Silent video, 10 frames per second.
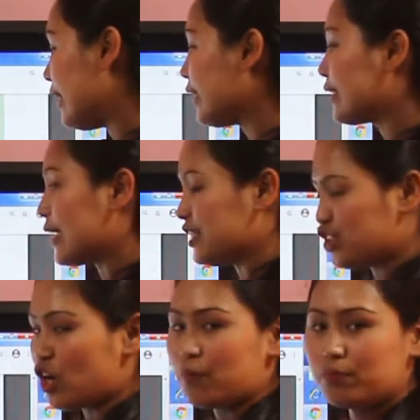It can
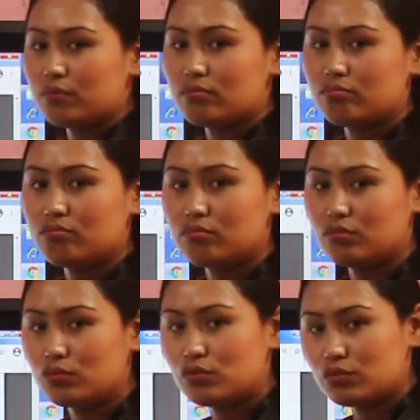jump.
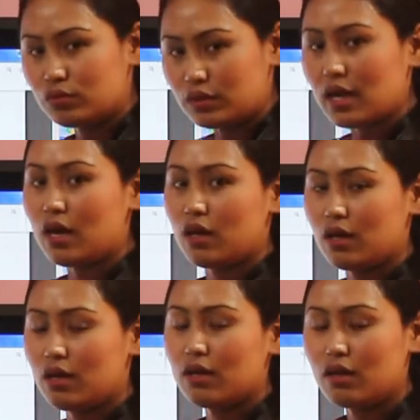
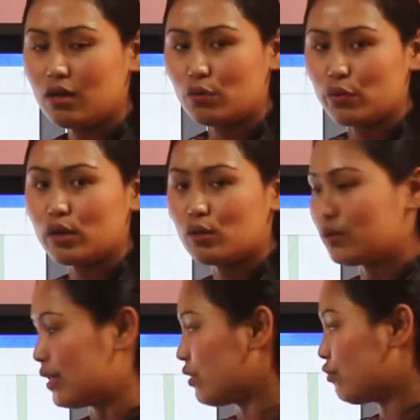Yeah, we all
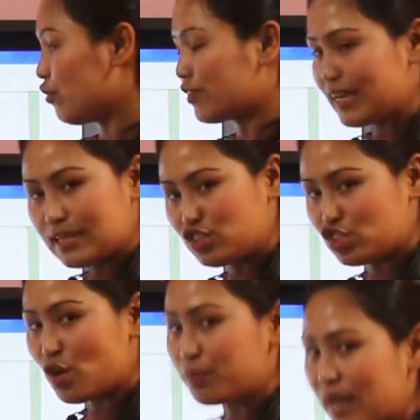know that frog can
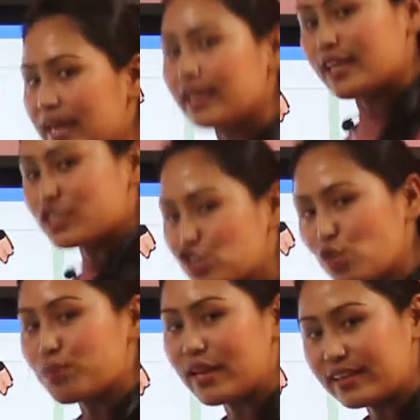jump
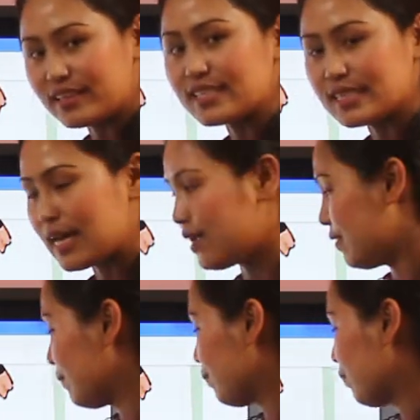like this,
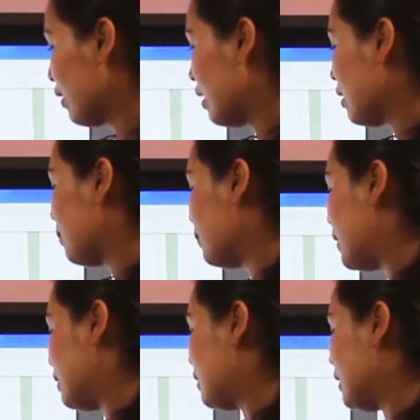yeah?
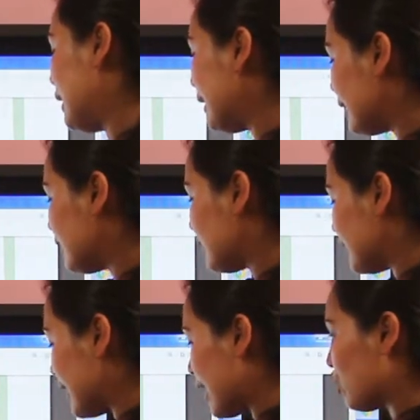But
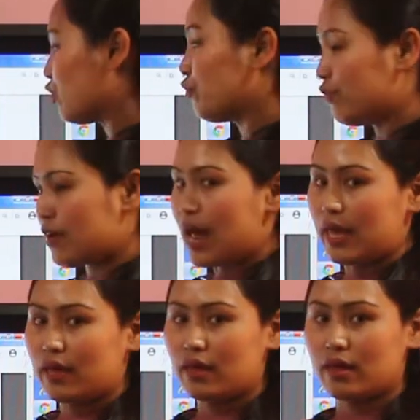it cannot
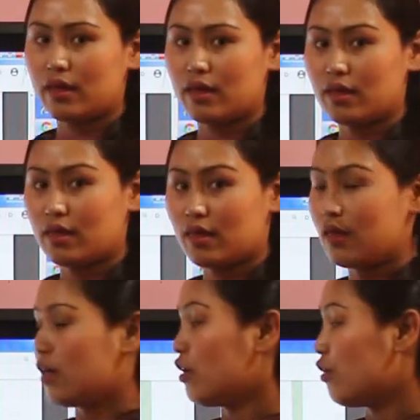fly.
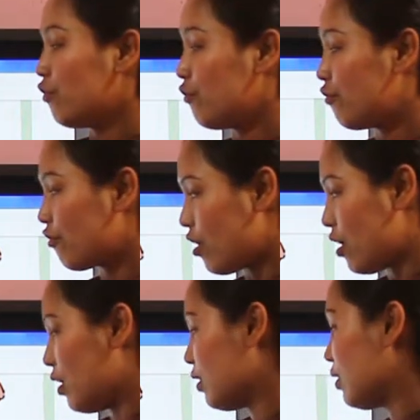
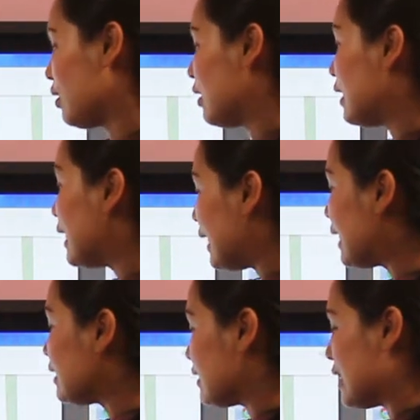Frog,
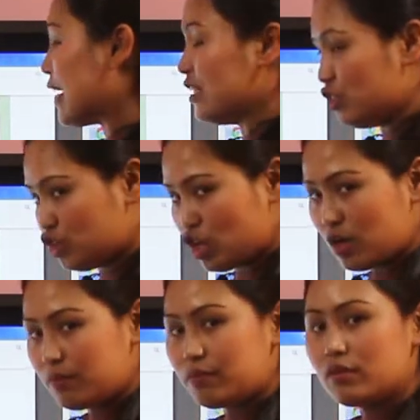it can
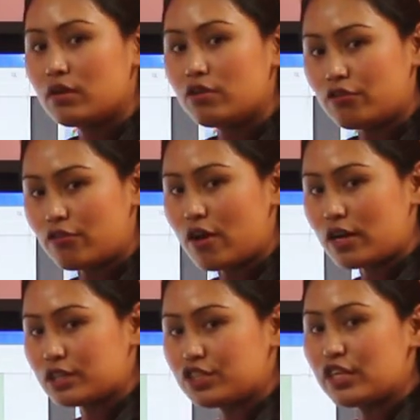jump.
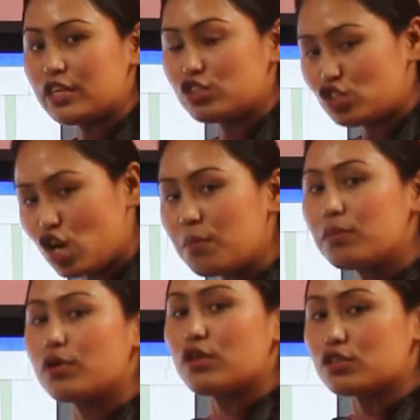Frog chai
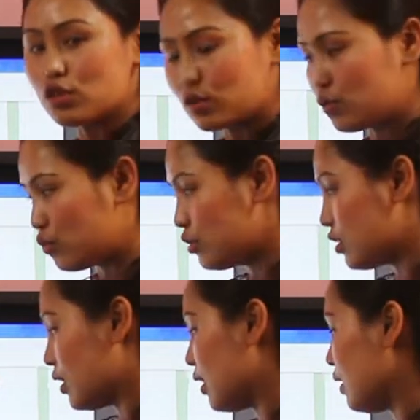jump garna saknu
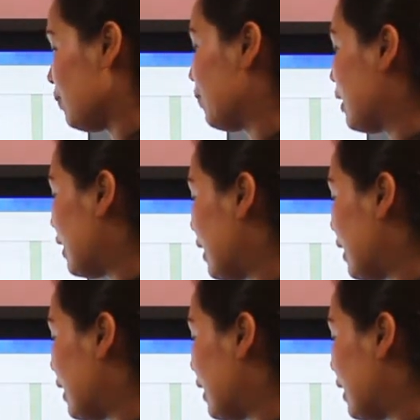huncha.